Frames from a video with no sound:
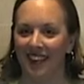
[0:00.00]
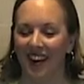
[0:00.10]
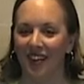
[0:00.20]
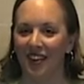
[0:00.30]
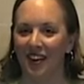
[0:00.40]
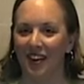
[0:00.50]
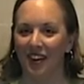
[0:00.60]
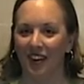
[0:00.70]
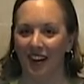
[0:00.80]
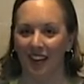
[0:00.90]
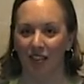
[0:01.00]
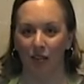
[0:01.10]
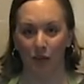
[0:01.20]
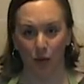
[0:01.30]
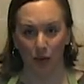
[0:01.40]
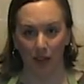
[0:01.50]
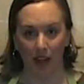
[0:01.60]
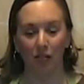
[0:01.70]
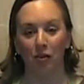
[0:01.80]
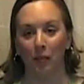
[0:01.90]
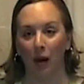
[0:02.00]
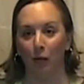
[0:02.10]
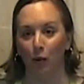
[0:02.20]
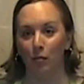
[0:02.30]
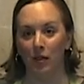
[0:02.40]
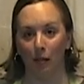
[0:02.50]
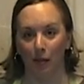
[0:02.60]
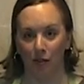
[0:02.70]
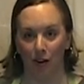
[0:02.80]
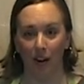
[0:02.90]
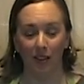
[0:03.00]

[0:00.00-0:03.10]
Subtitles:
now that your ingredients have cooled down to about room temperature,